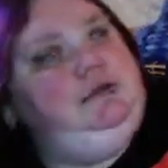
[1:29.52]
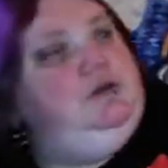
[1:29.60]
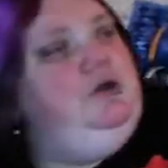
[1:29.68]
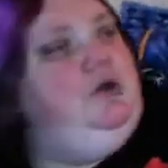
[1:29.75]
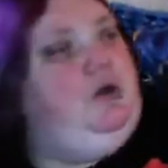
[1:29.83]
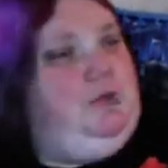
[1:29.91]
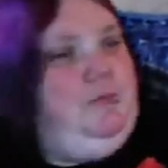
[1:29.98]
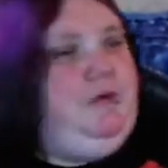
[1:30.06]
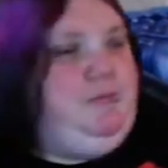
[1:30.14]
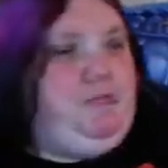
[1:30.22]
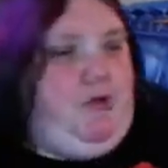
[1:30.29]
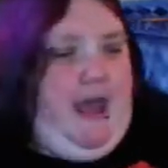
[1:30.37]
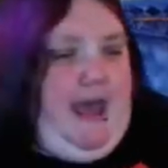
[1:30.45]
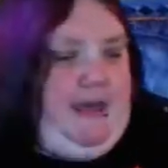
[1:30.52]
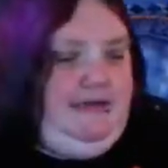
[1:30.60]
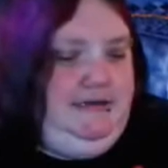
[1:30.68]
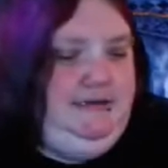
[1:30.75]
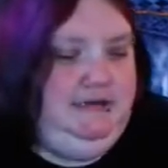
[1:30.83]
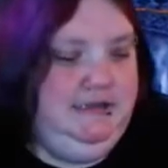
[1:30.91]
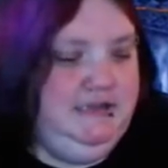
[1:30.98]
Lord, what a brat.
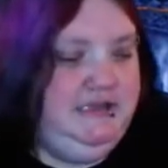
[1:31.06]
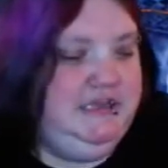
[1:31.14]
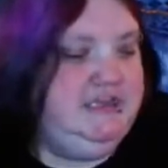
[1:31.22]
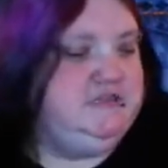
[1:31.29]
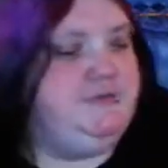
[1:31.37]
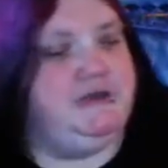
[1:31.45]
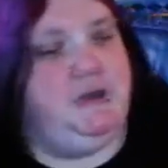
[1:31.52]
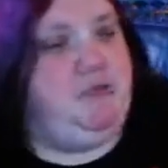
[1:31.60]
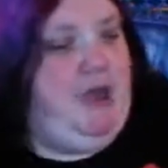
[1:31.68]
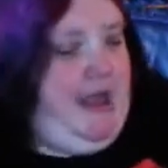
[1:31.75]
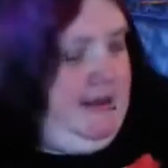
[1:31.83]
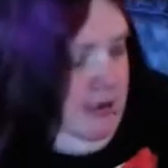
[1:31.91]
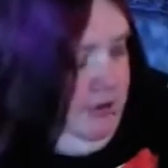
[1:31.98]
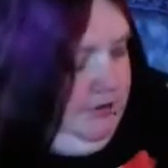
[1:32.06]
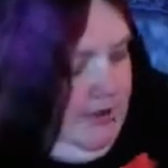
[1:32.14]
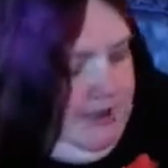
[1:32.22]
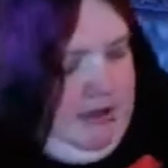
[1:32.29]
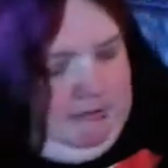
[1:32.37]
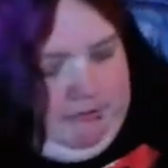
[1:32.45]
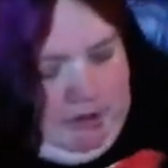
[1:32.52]
He's been a brat all day.
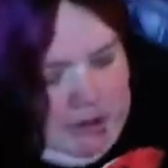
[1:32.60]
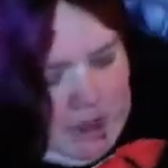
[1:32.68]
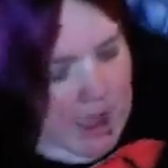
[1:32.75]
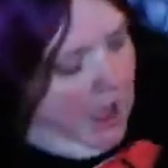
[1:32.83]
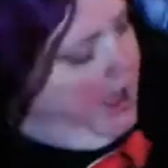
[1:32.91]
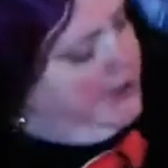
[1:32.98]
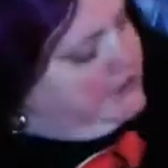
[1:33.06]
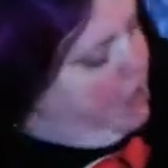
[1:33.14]
Hey,